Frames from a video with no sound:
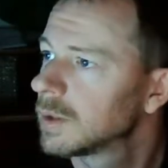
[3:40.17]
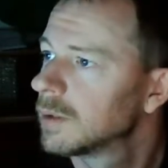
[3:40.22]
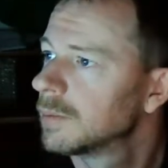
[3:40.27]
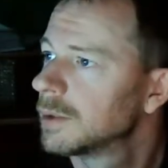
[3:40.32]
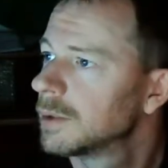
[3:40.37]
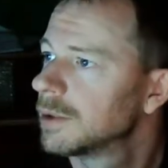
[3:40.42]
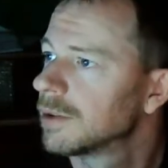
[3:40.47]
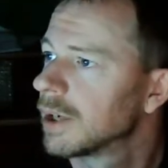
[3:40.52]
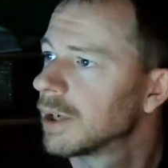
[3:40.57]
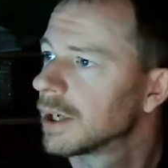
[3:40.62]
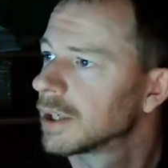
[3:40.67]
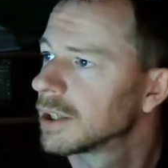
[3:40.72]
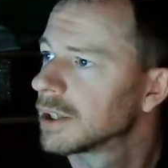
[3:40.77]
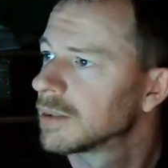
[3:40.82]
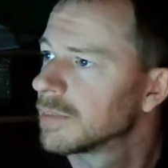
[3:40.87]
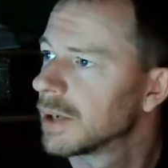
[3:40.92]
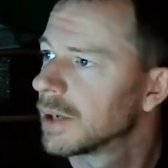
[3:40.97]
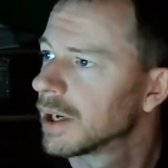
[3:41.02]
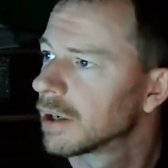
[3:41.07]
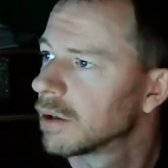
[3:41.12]
me drag this
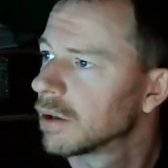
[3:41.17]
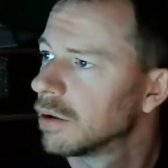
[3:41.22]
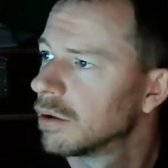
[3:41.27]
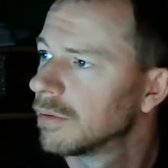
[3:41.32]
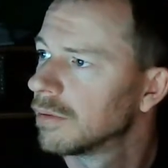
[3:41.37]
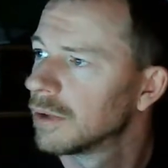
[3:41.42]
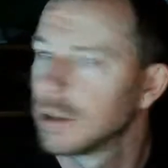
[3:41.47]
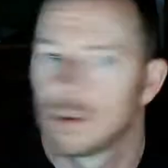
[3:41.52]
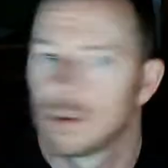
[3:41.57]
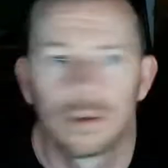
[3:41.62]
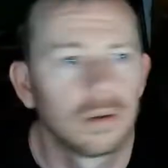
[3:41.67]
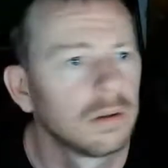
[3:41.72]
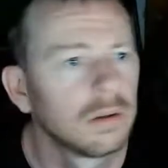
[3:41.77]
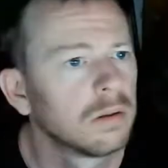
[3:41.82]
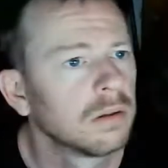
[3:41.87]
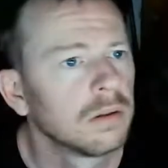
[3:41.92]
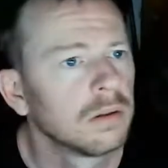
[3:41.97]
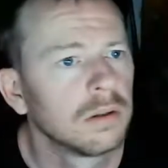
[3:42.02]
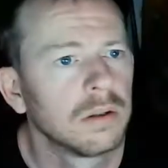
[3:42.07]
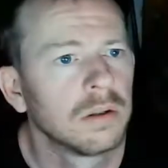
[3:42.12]
back over.
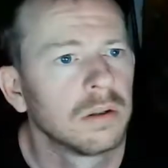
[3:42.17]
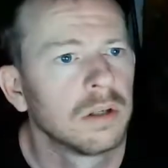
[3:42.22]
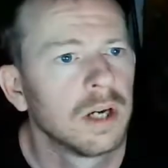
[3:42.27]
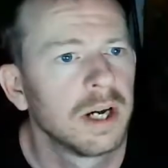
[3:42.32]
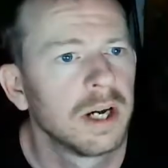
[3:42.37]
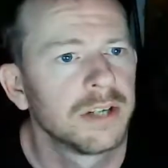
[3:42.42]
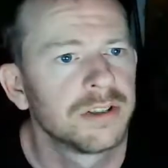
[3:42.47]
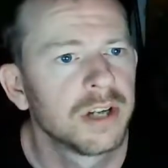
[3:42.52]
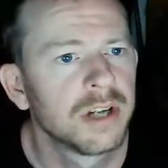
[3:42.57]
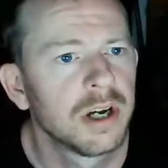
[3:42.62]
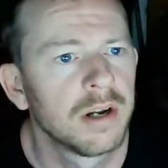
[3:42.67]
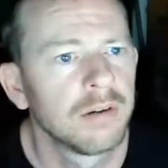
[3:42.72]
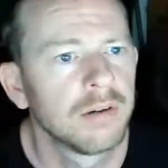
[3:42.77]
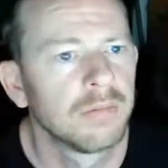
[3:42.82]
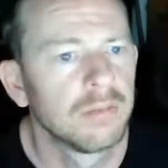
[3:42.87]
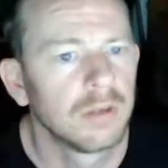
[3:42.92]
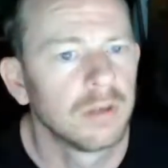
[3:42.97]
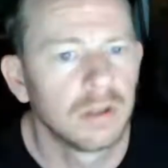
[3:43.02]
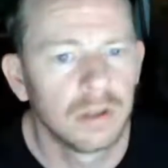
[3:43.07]
Hi, John.